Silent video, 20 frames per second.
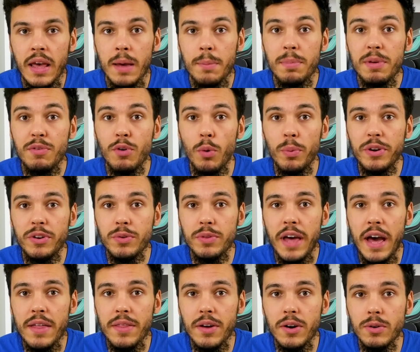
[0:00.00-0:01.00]
Before we do
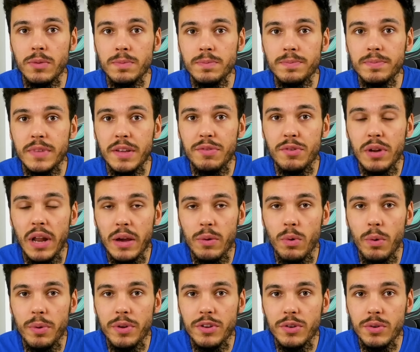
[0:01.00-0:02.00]
that though, if you like
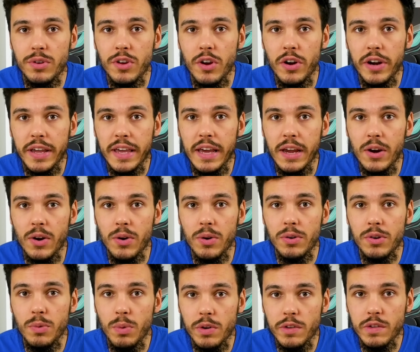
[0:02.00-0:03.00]
what we do here at KitGuru
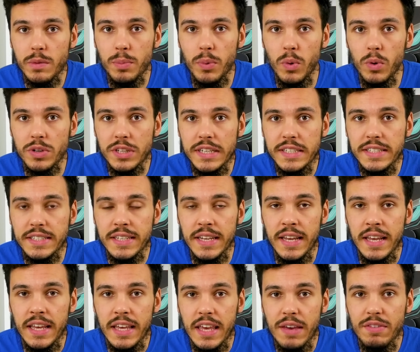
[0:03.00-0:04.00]
and you want to support us,
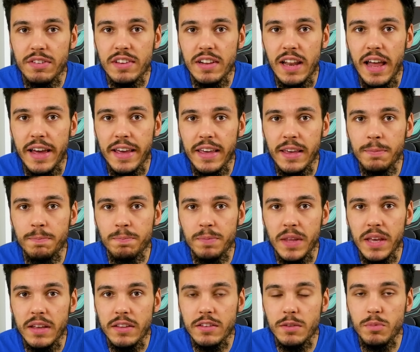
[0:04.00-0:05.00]
give us a like,
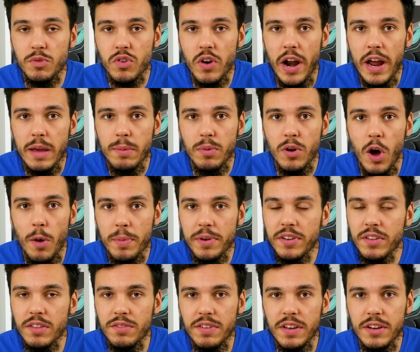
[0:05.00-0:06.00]
hit subscribe, comment
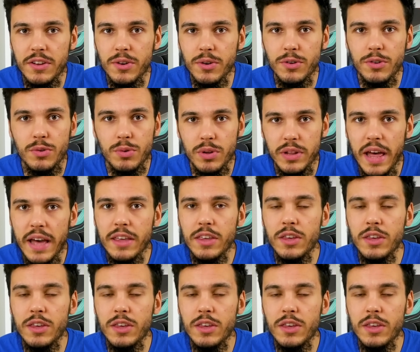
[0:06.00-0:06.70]
on the video, do all that